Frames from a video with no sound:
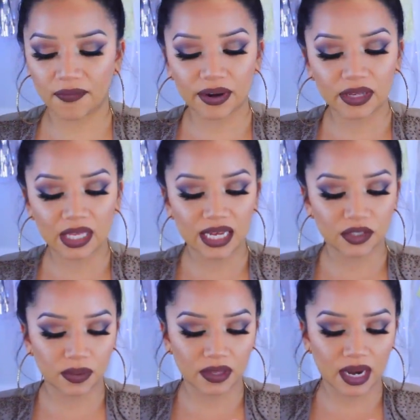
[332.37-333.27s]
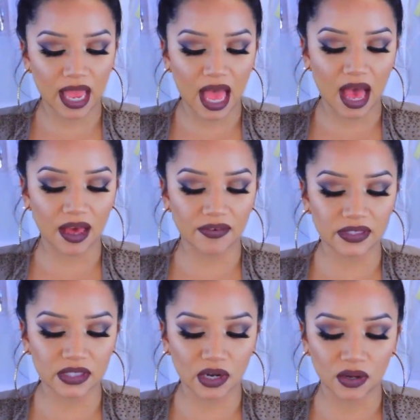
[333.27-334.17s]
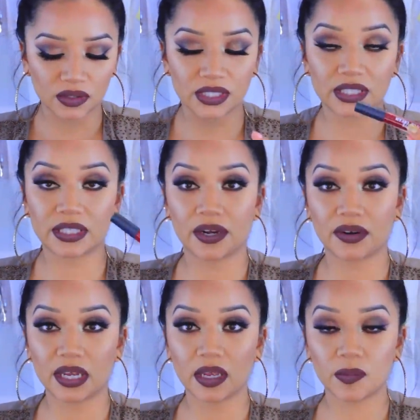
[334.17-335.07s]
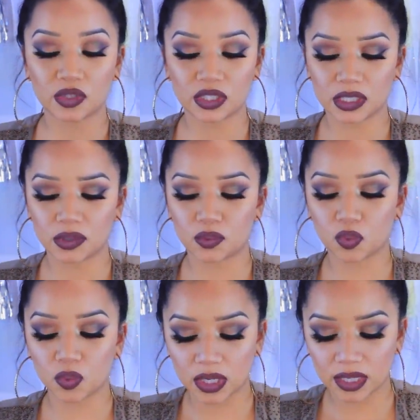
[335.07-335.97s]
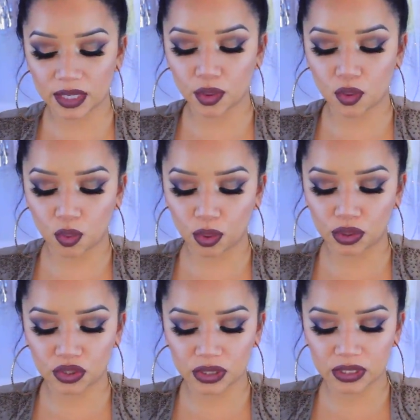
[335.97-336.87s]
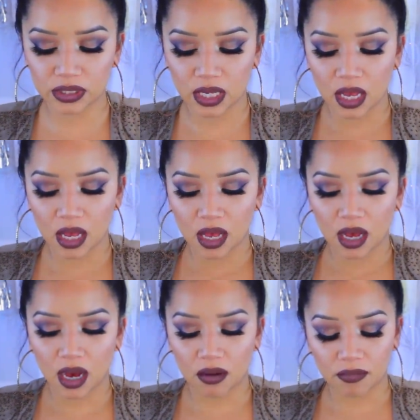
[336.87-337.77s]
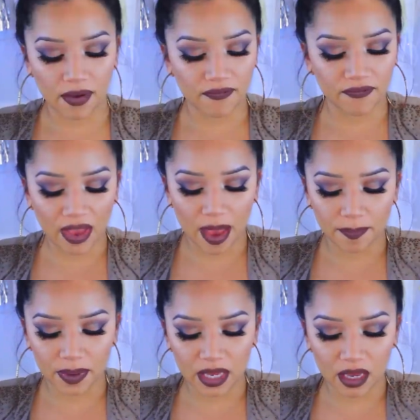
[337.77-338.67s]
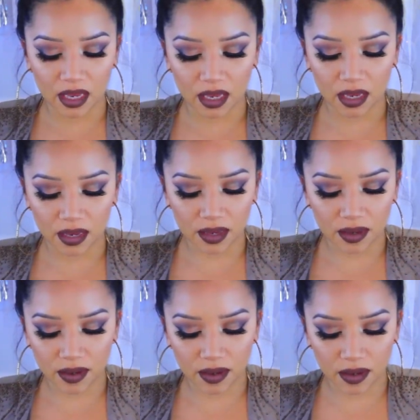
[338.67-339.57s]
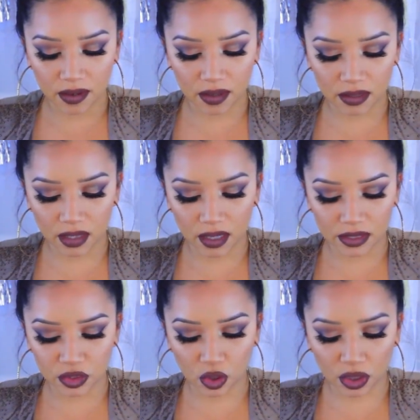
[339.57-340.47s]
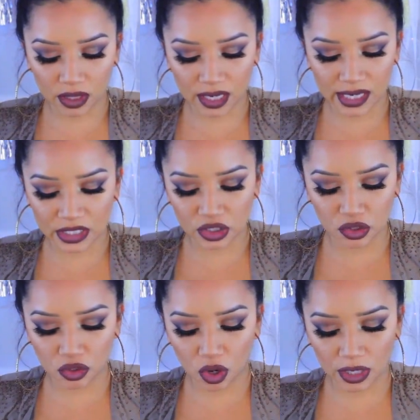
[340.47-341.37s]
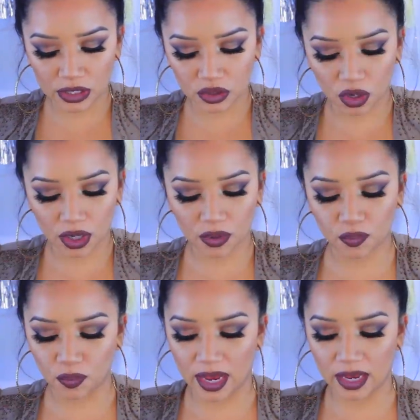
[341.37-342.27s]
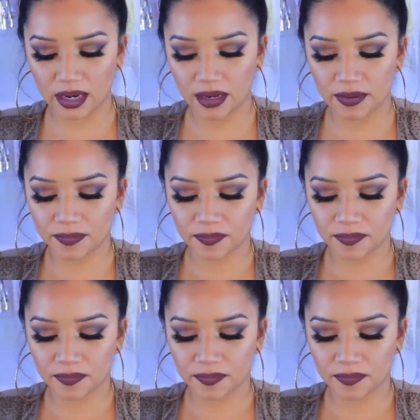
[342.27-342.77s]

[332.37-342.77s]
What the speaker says: the very last one that I have is called Steering, which is a really gorgeous, vampy, dark red.